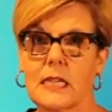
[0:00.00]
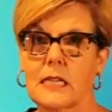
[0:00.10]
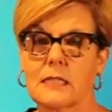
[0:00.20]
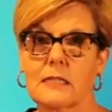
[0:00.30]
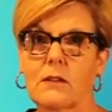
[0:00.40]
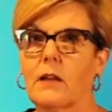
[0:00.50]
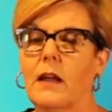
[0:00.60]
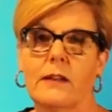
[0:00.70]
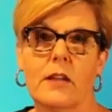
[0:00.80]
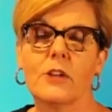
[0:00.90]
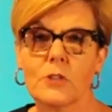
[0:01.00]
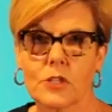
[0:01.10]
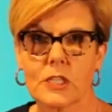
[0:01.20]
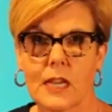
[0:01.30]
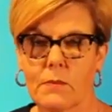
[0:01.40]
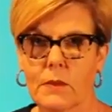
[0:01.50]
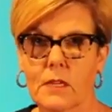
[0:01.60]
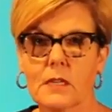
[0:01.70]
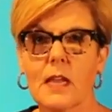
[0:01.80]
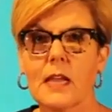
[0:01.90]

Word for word: is an understatement.